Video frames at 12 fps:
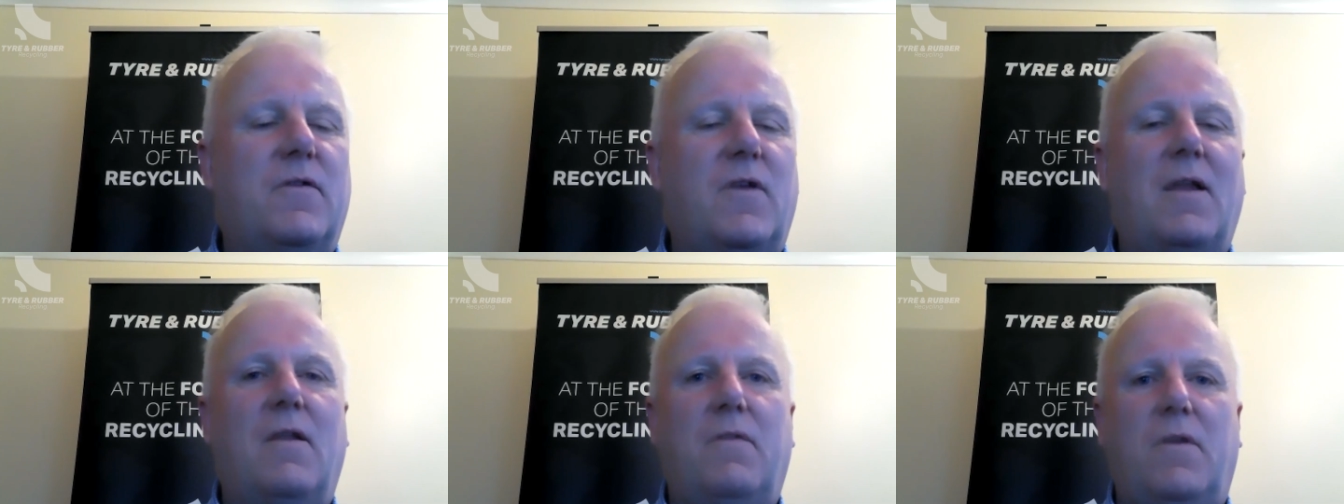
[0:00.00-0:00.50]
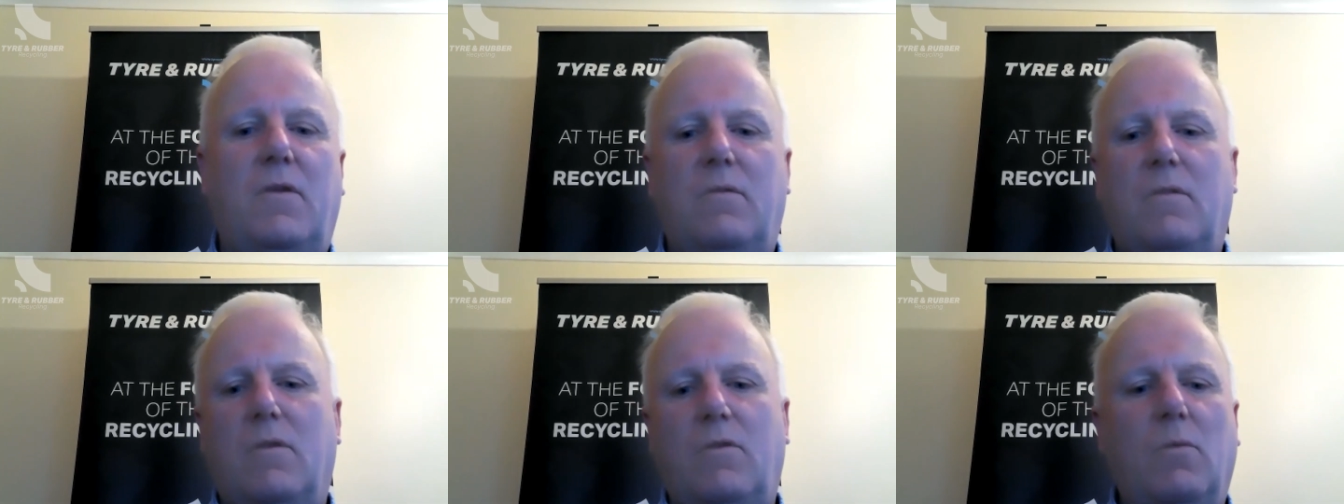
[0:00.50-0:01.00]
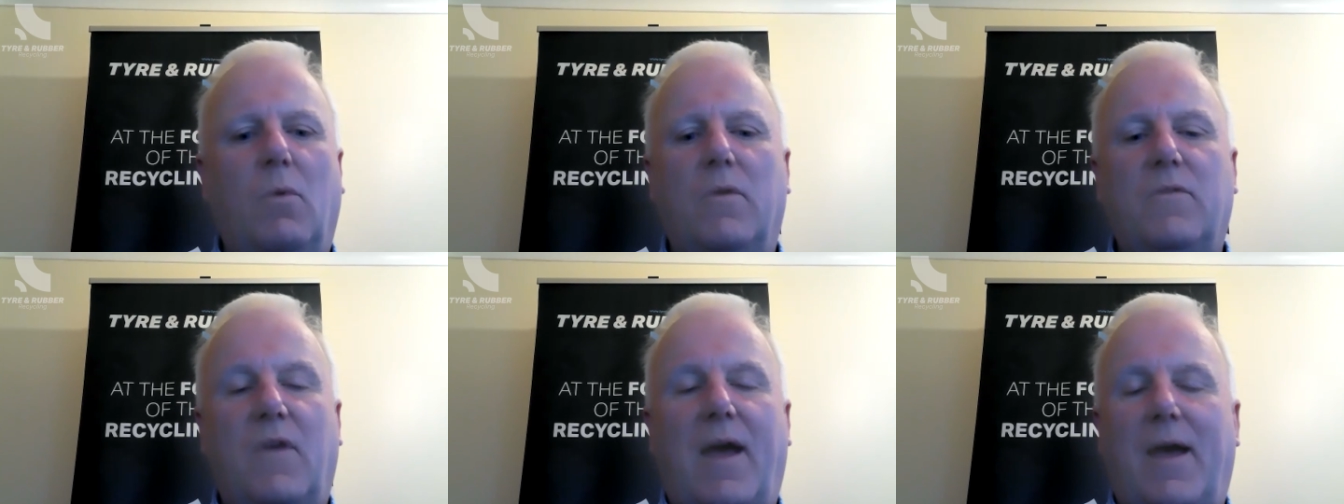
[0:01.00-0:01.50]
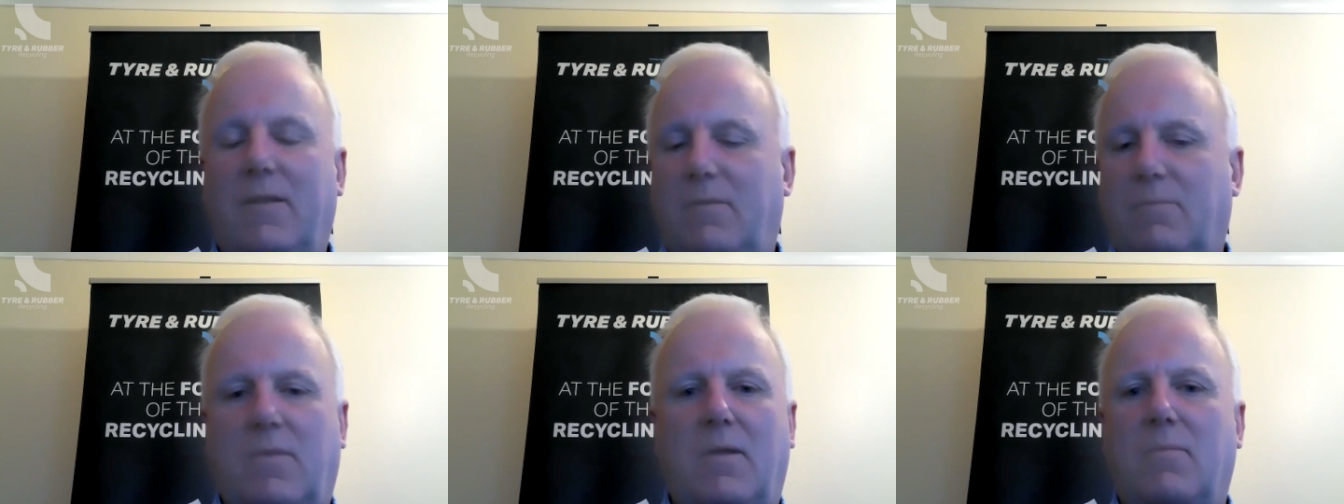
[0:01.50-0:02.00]
there's anything that you want to add,
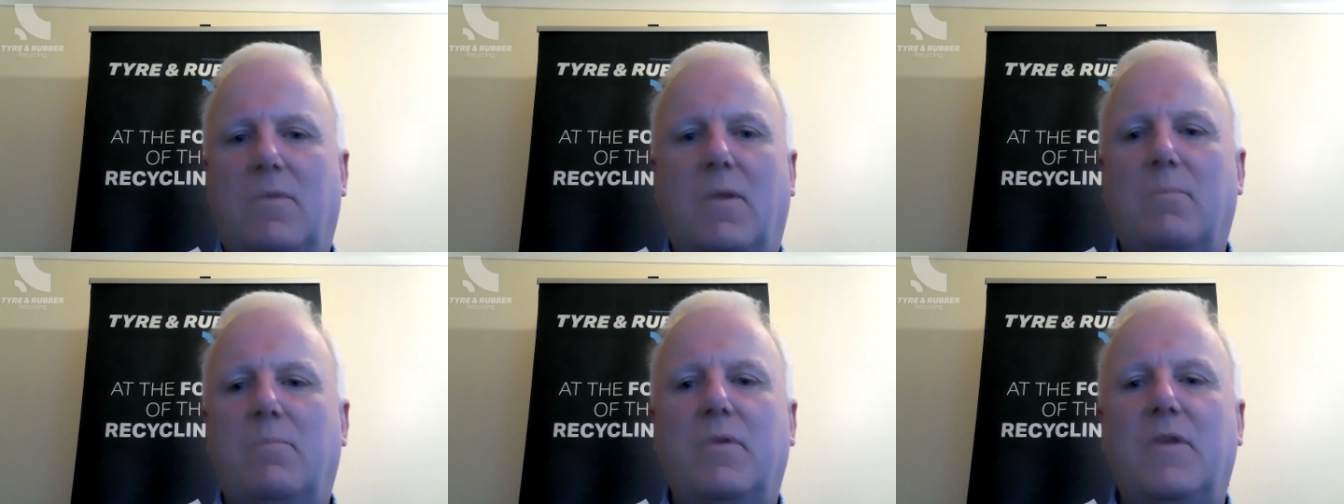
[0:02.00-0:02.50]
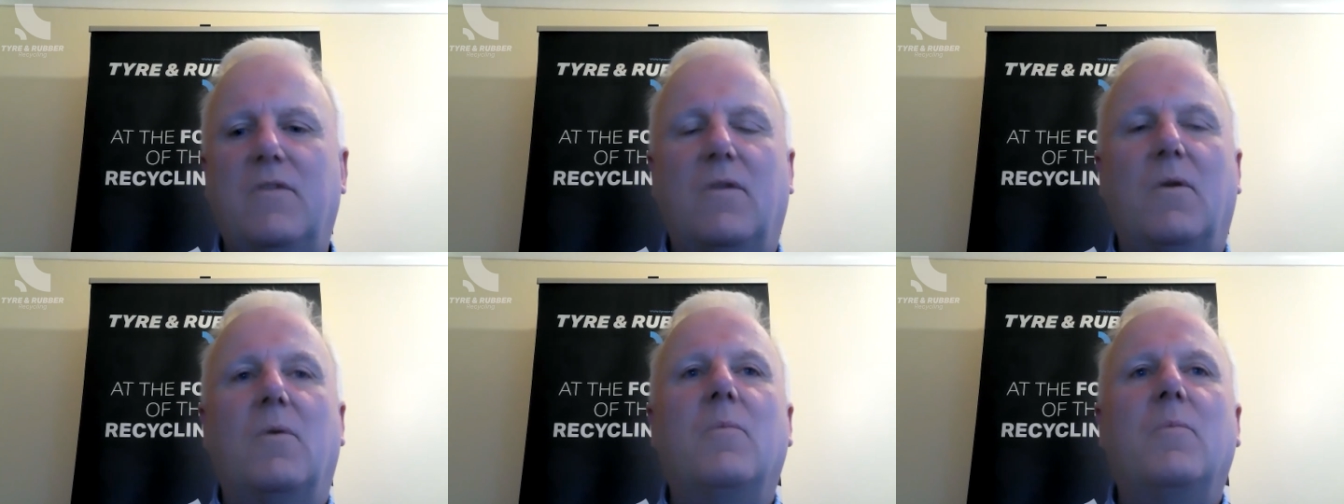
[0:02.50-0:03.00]
then then please do.